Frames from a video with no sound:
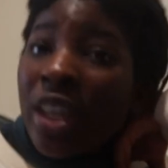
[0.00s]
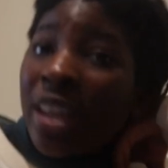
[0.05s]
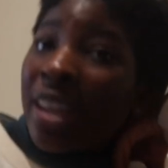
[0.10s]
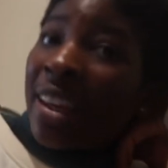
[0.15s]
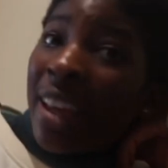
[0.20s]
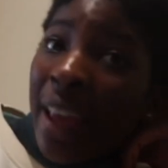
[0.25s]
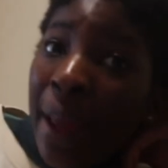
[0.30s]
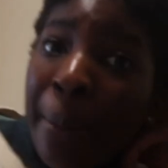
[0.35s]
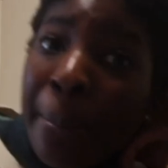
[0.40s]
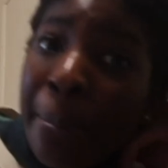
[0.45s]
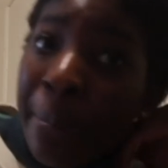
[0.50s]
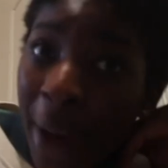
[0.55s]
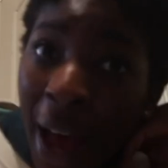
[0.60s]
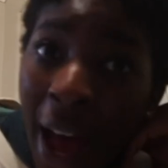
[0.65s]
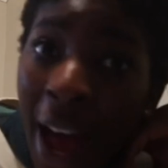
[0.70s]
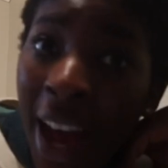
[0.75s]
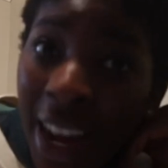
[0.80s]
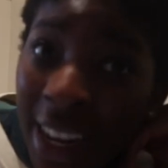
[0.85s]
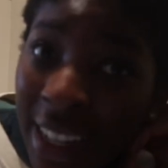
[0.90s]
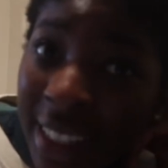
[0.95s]
an
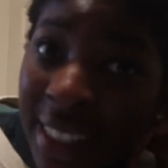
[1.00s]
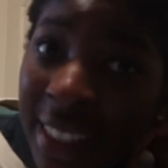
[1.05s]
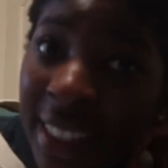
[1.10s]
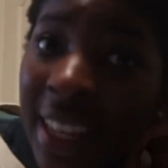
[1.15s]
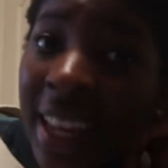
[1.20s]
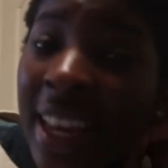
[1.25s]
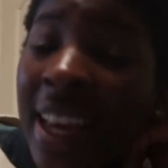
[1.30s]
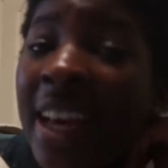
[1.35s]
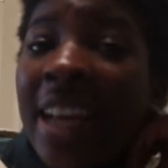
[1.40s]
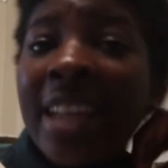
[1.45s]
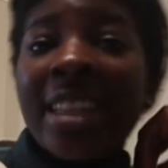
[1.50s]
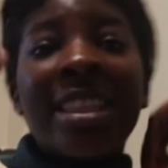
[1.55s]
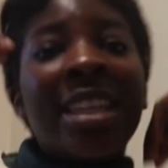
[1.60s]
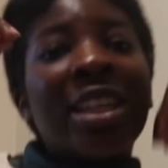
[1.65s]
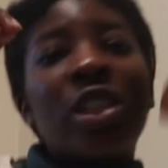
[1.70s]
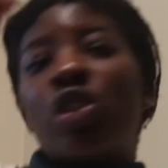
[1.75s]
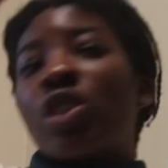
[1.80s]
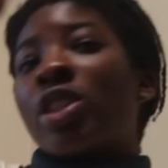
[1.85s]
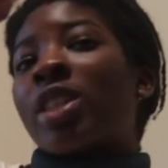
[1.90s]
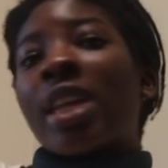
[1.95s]
impact
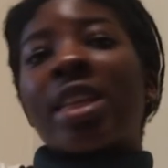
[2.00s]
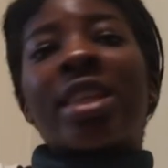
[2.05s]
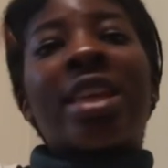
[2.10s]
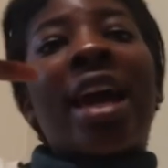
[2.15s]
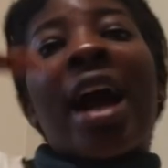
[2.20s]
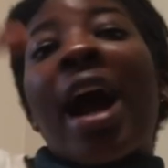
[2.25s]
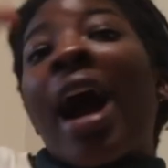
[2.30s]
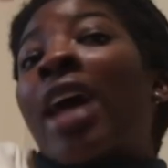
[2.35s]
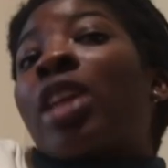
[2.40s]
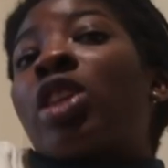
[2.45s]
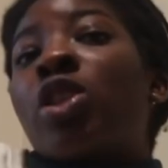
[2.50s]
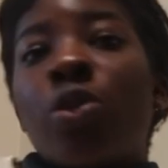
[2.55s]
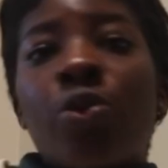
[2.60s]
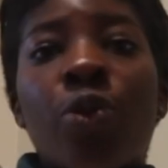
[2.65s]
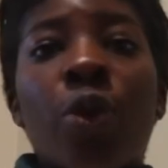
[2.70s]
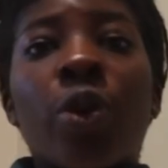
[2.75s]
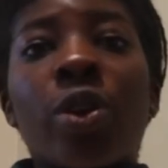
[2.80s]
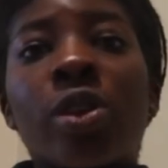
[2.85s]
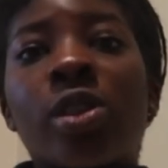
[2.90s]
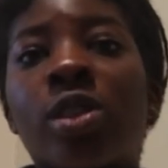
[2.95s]
they just they had to
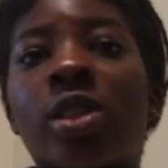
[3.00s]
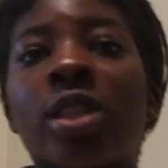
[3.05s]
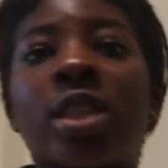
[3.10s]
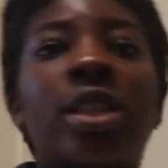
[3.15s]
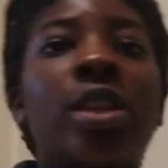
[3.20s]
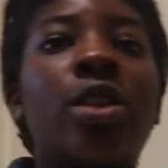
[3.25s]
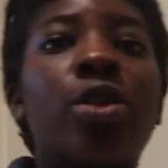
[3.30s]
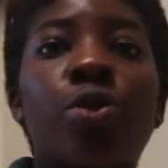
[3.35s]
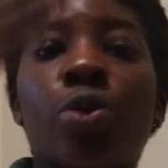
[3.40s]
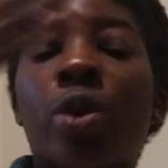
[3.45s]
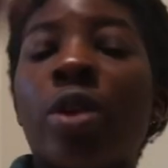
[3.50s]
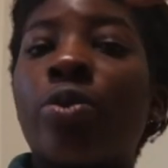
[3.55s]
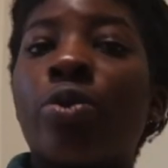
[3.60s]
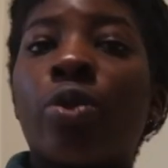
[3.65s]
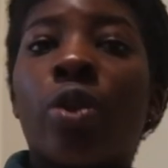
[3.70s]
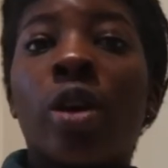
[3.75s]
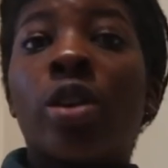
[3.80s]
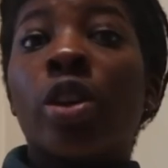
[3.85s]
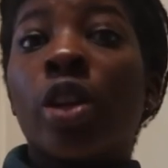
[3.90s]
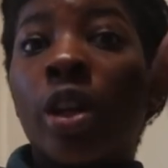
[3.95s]
focus season three and
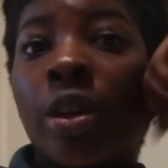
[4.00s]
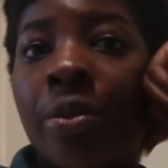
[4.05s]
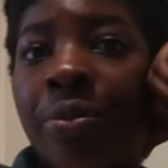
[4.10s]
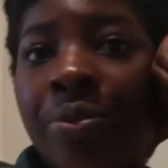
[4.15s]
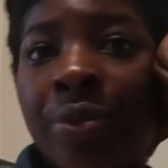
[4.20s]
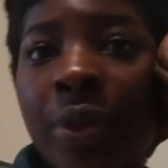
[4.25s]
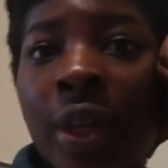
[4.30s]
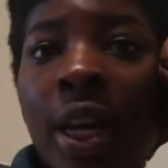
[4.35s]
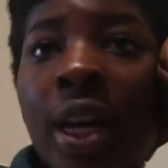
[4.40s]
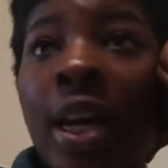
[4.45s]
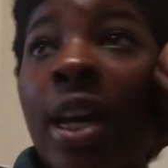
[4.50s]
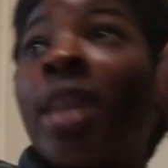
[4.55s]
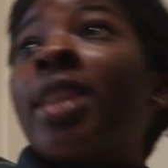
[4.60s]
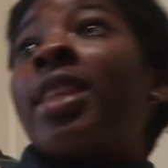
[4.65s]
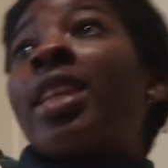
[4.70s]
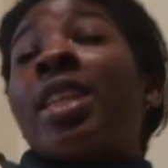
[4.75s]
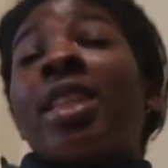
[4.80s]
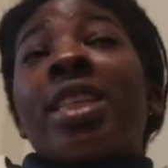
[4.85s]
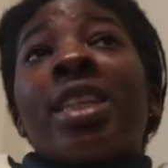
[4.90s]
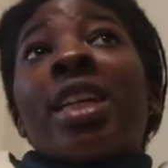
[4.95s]
four on her
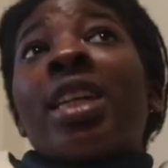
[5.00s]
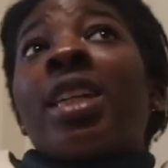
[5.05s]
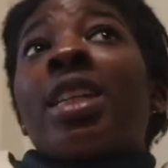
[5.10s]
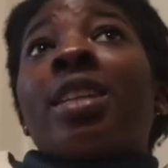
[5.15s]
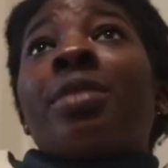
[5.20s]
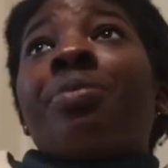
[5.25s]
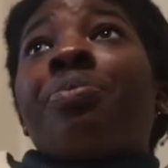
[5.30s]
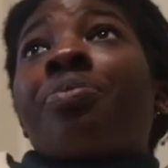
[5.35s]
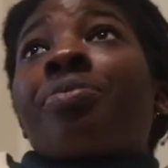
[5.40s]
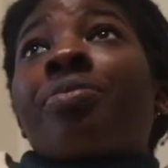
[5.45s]
they did